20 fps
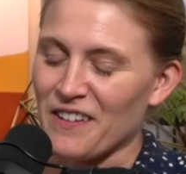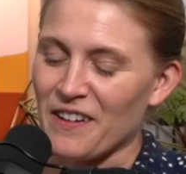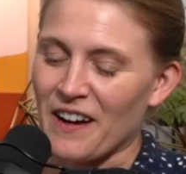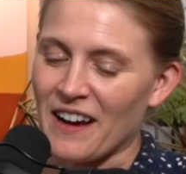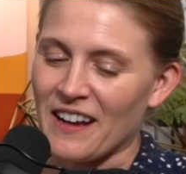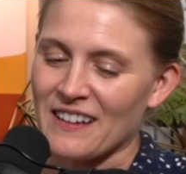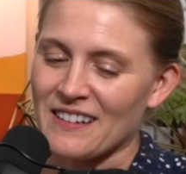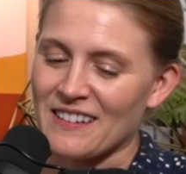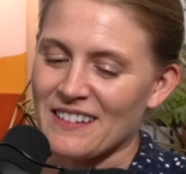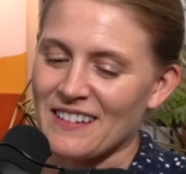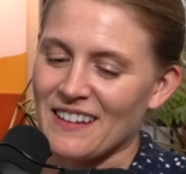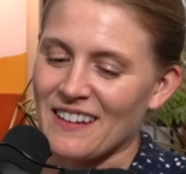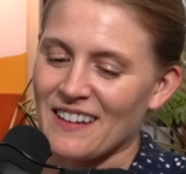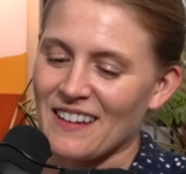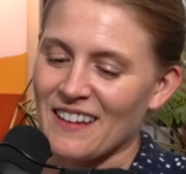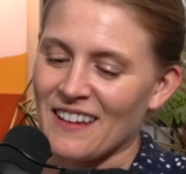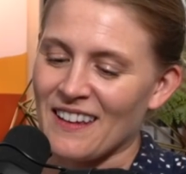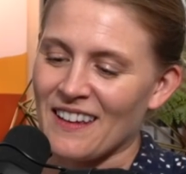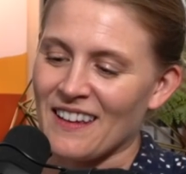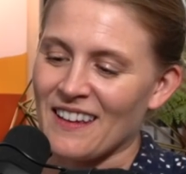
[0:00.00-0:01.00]
All right.
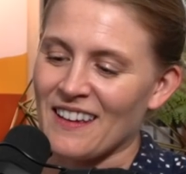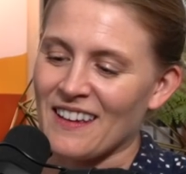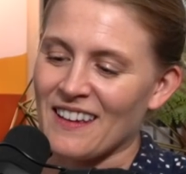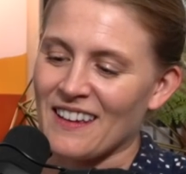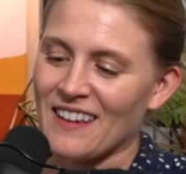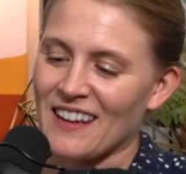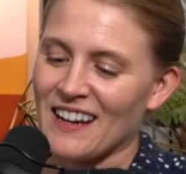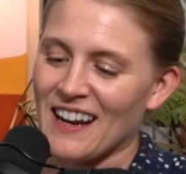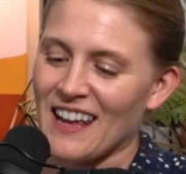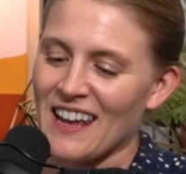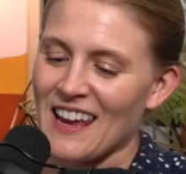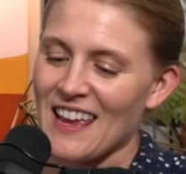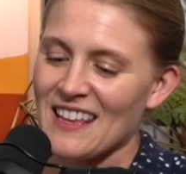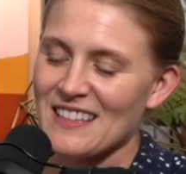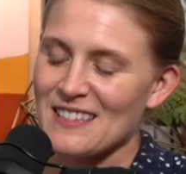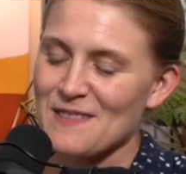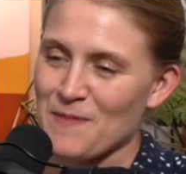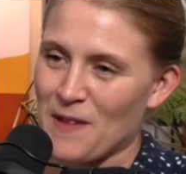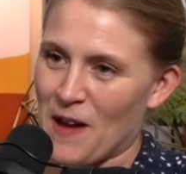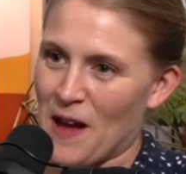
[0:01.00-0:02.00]
Can I
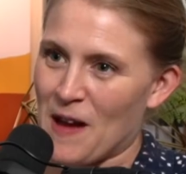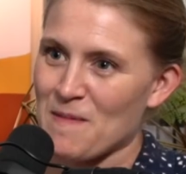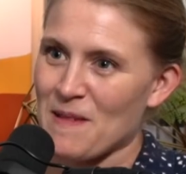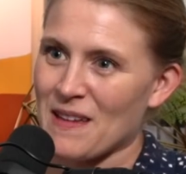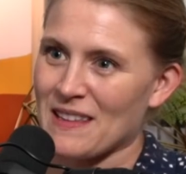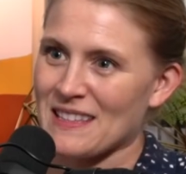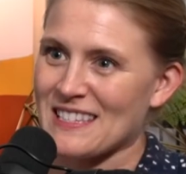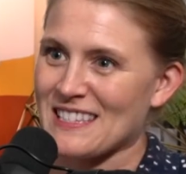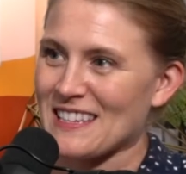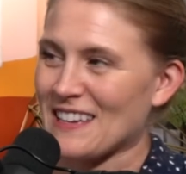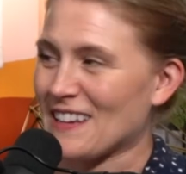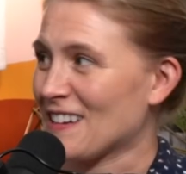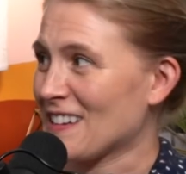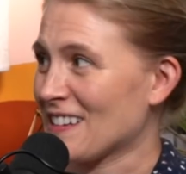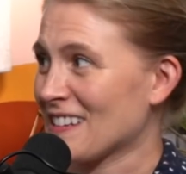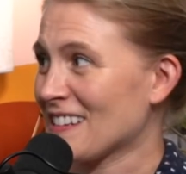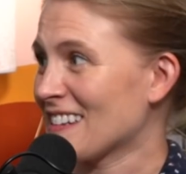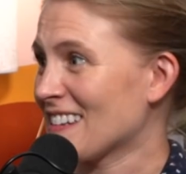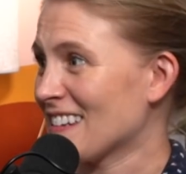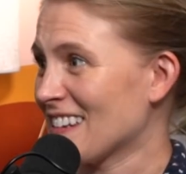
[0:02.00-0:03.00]
get some comments
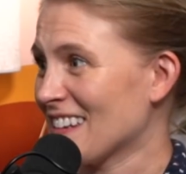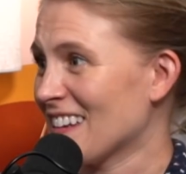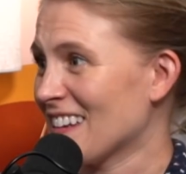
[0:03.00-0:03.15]
on